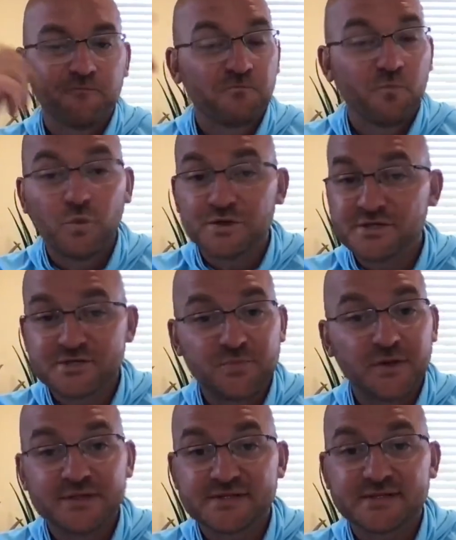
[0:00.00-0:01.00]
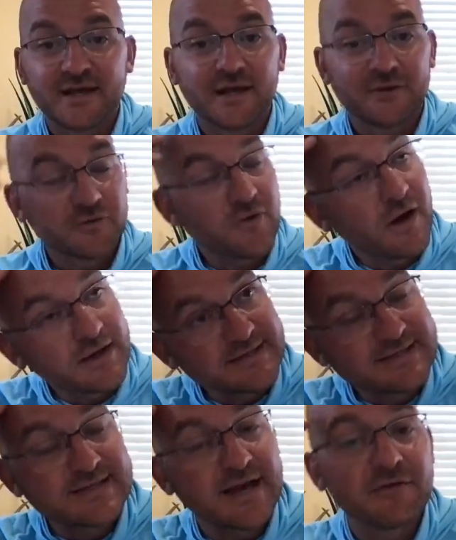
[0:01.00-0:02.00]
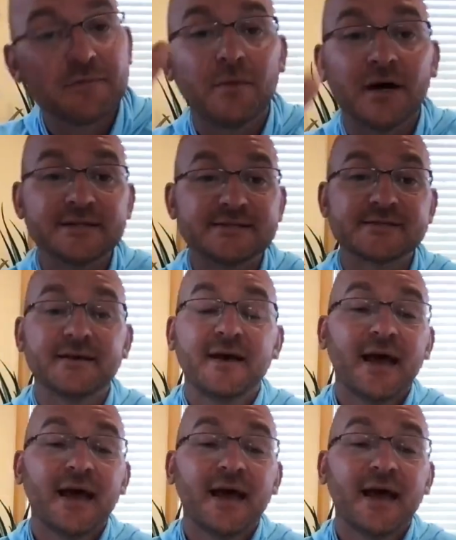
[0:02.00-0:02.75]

which has been insane. You're talking 7 months.